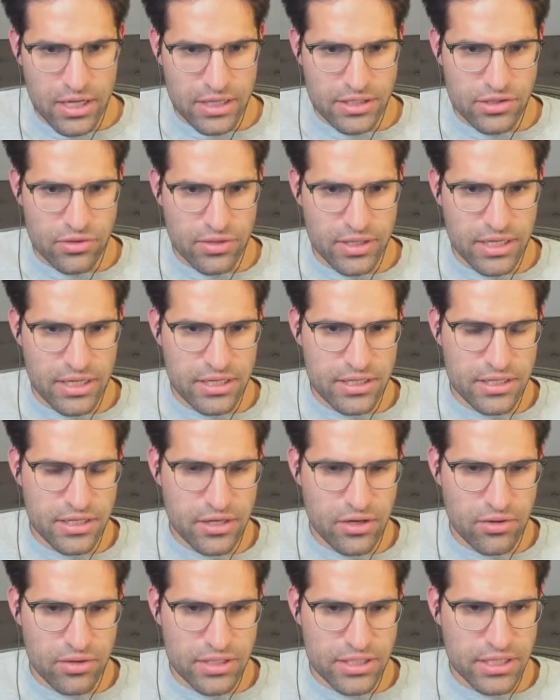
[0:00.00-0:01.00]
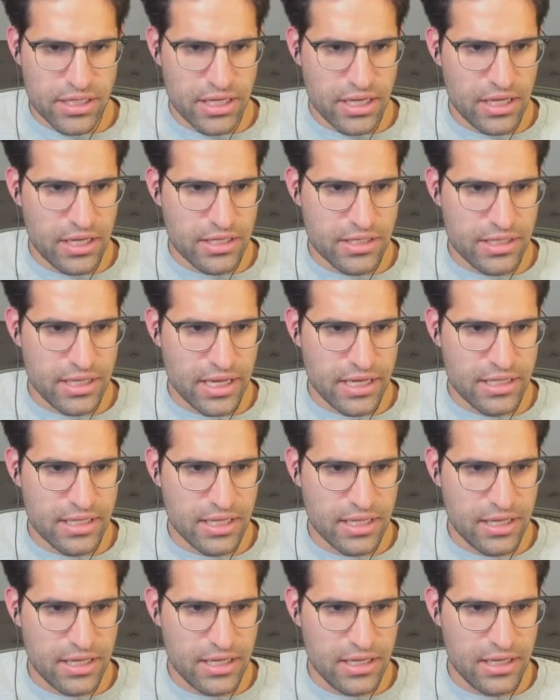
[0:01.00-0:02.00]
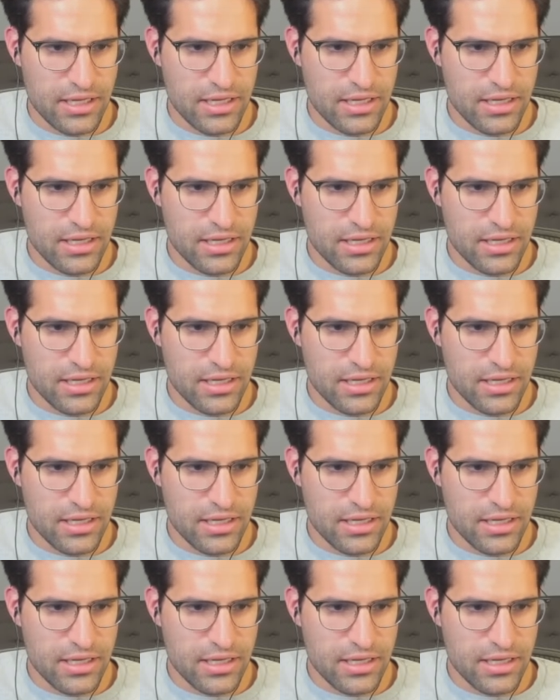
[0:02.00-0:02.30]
Okay, so ECO is like the...